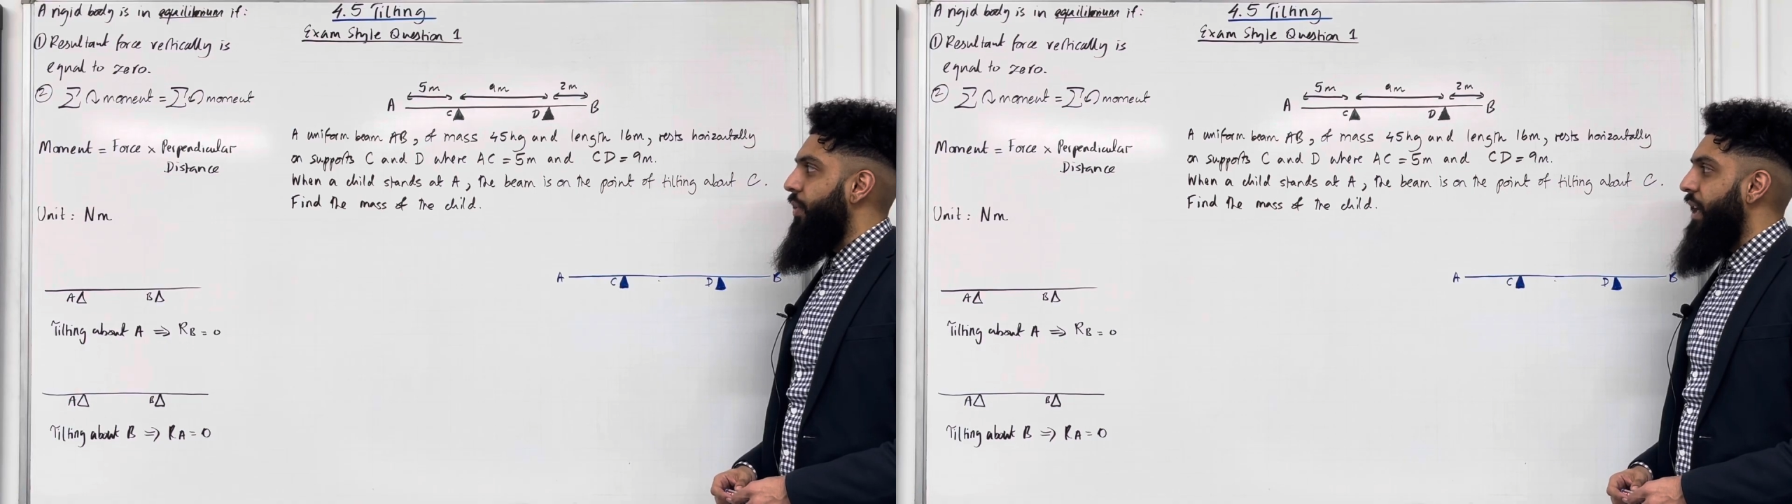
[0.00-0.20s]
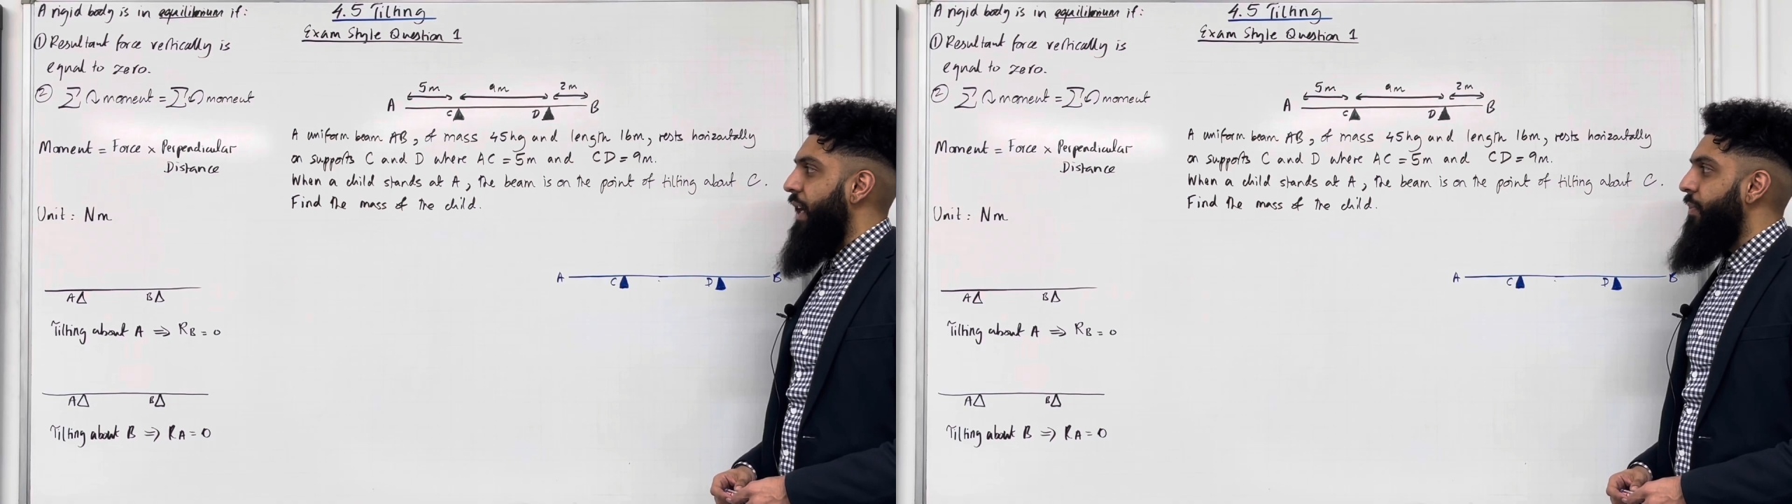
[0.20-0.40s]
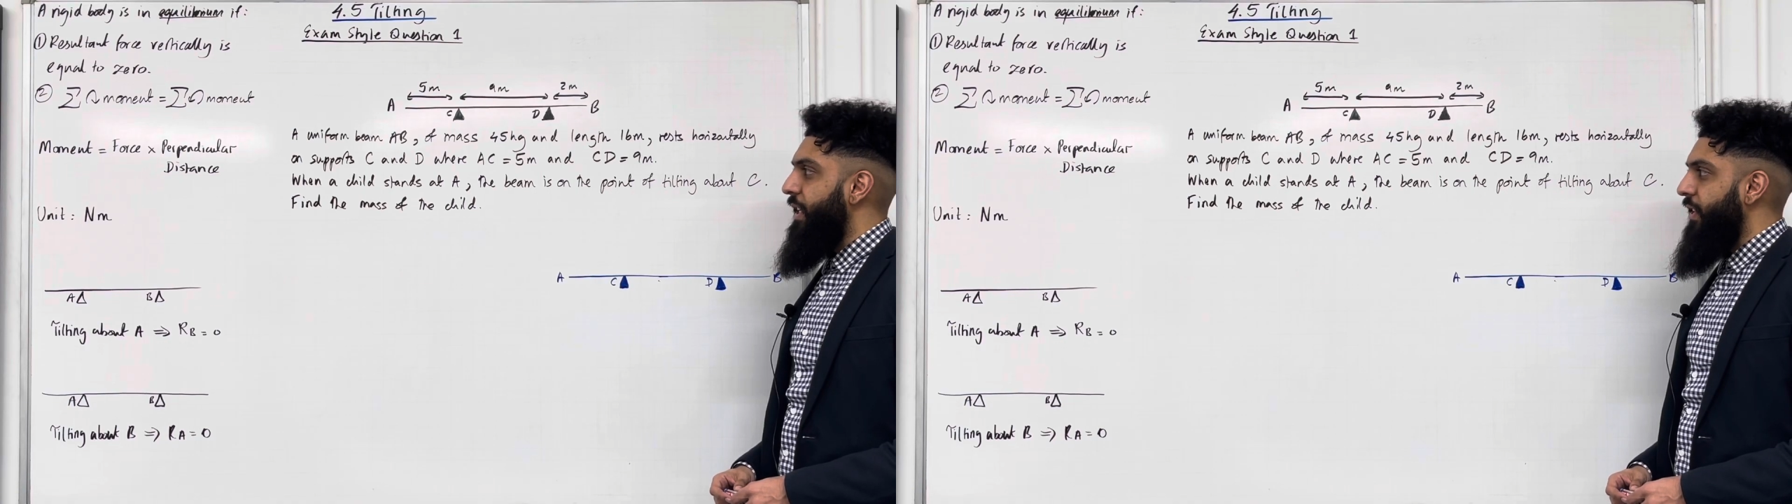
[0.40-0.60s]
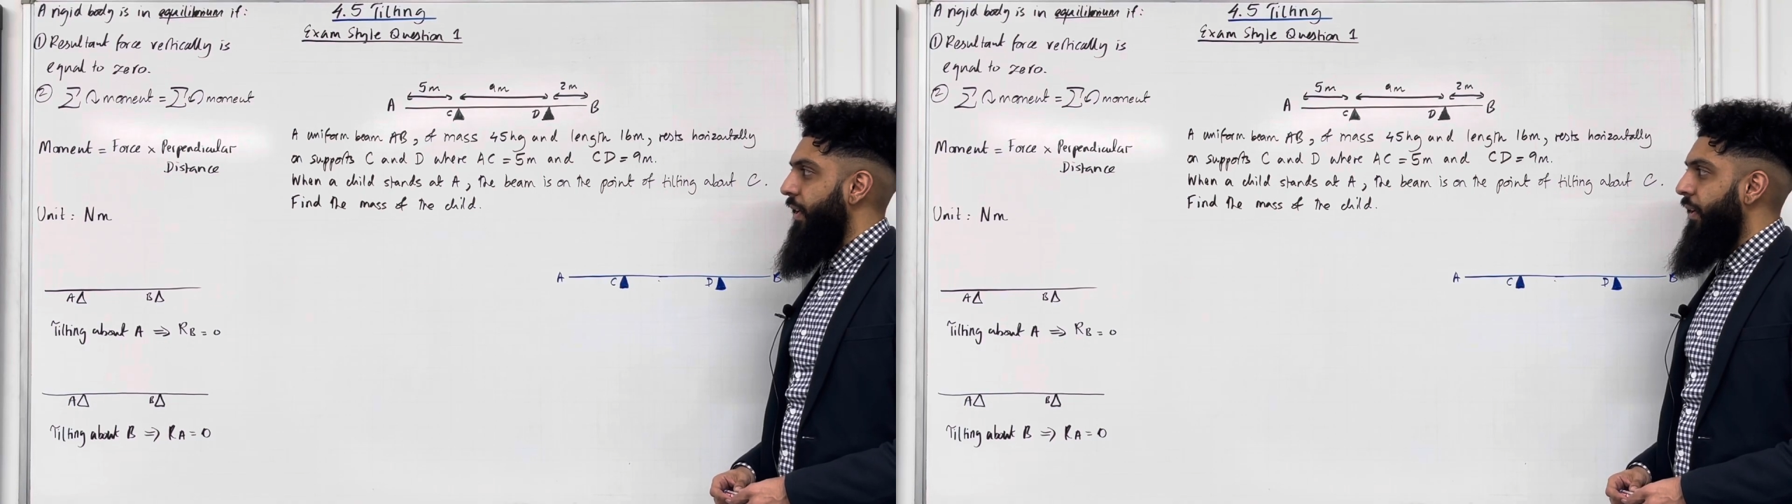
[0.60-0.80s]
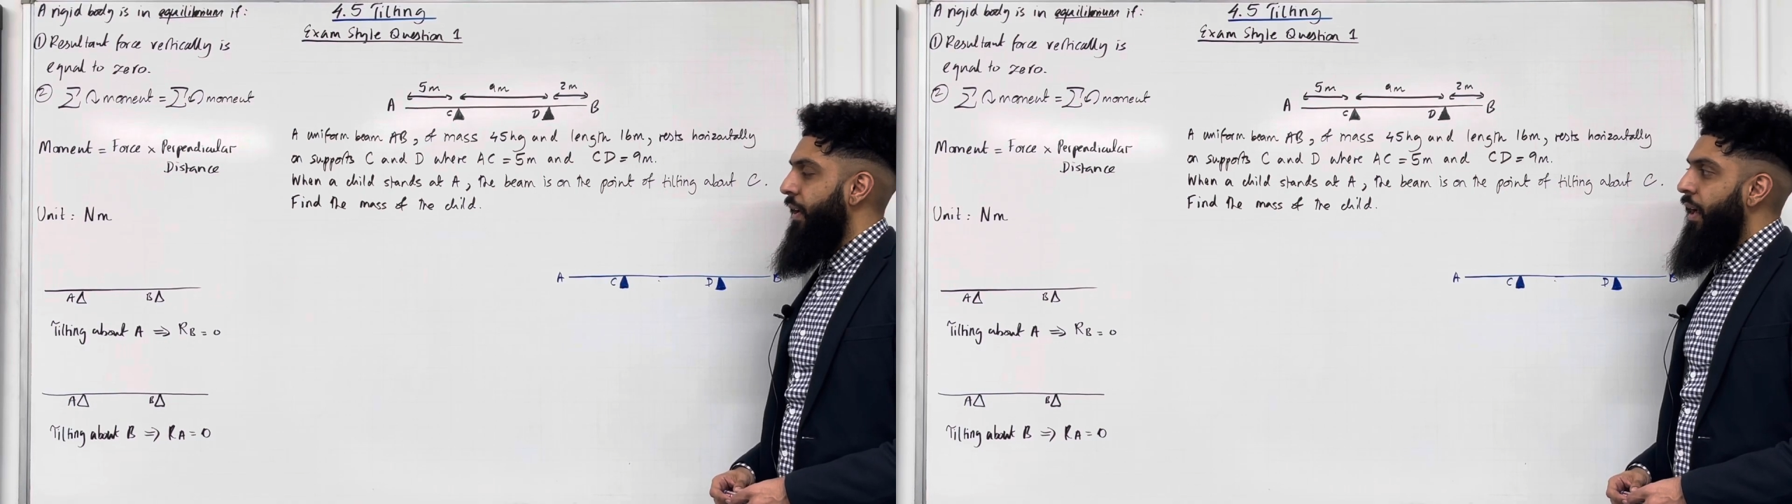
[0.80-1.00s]
9
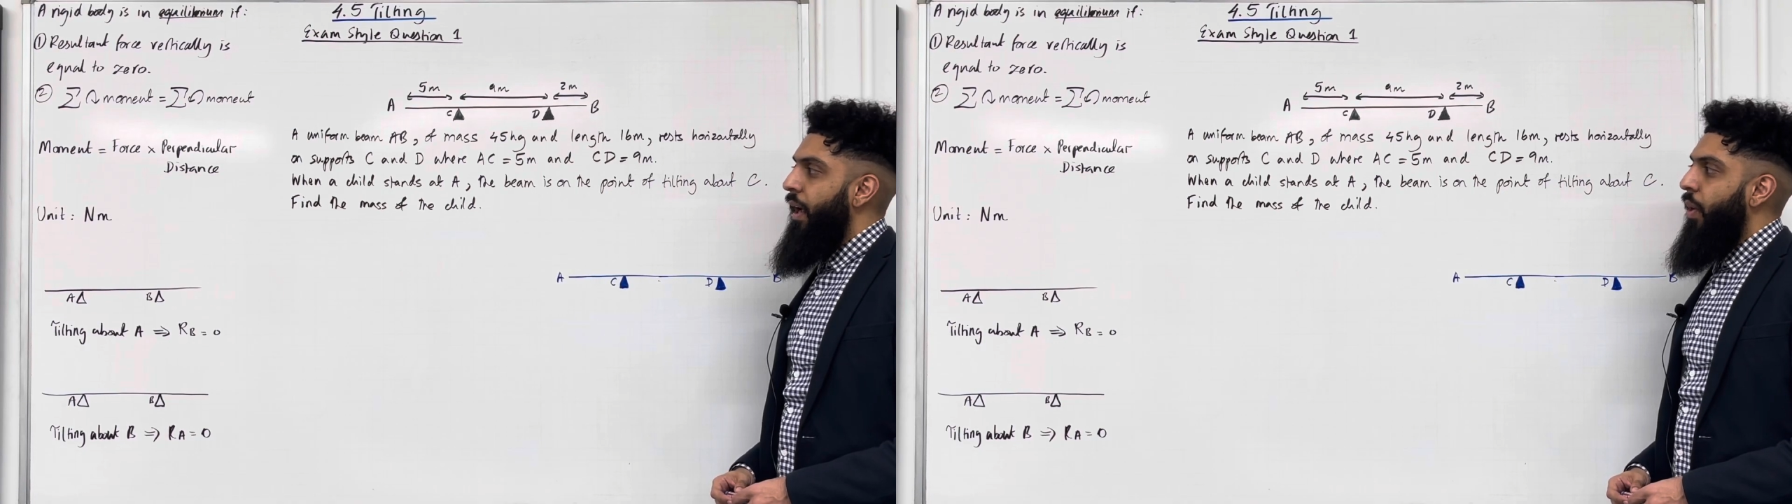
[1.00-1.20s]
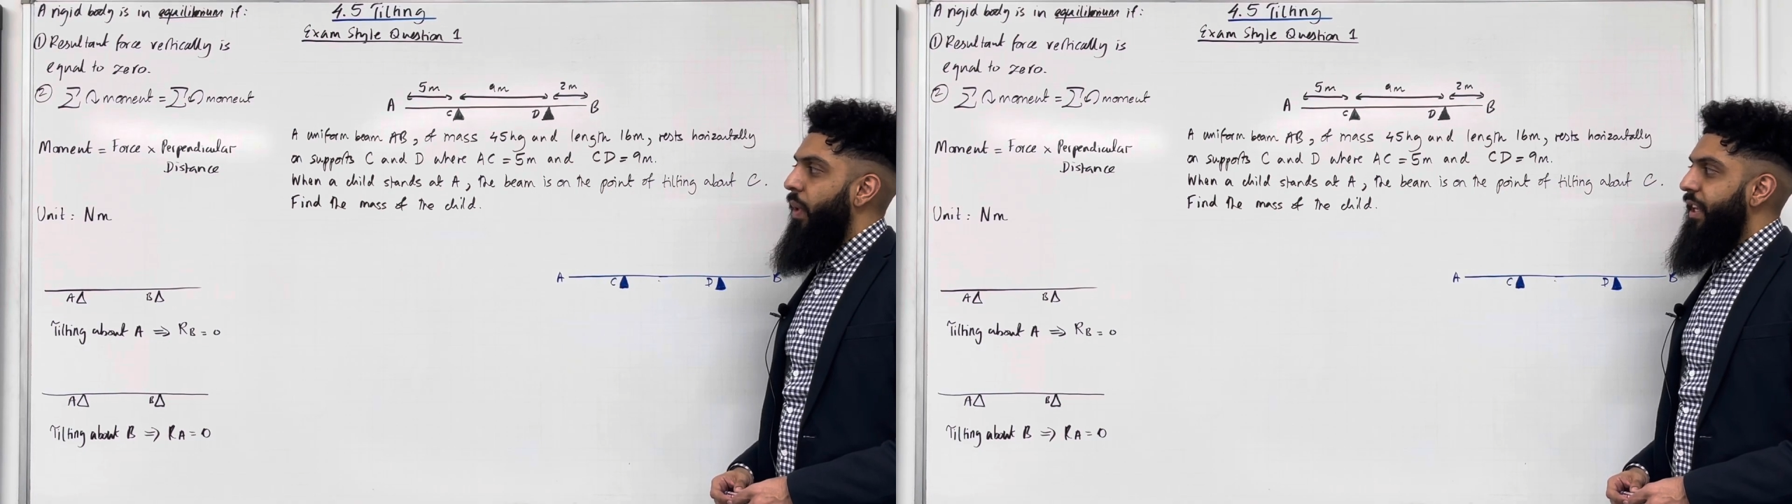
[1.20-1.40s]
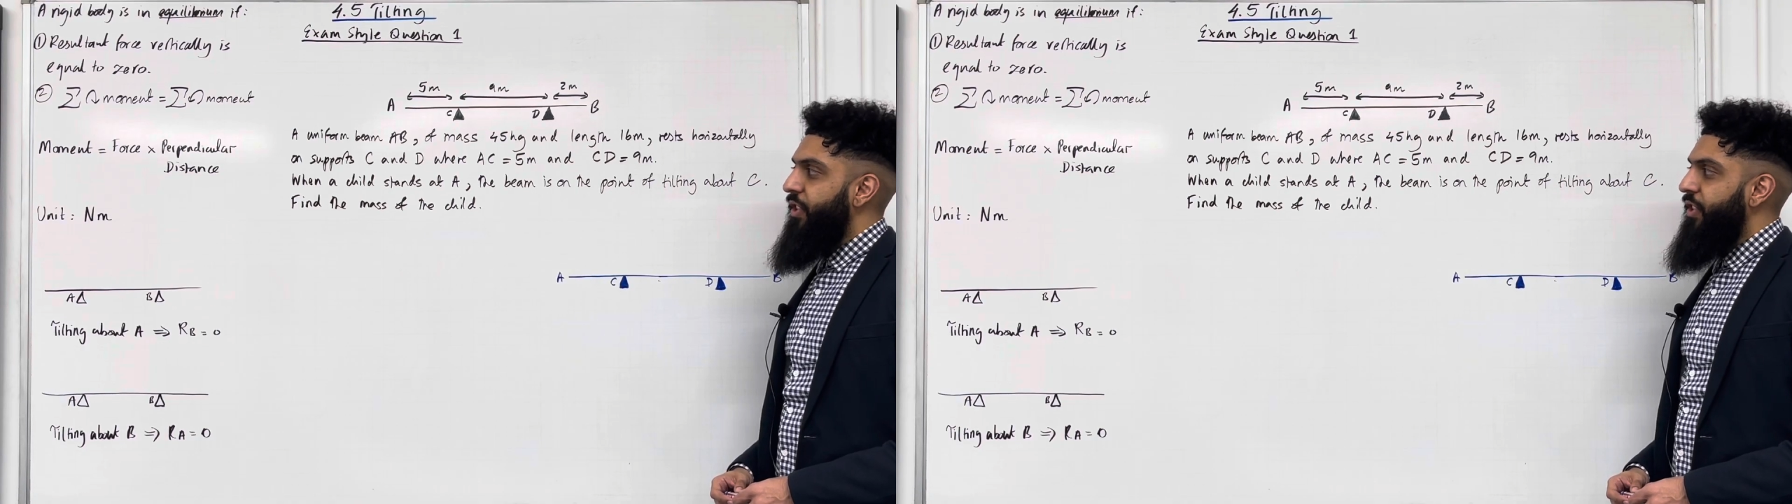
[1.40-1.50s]
meter. When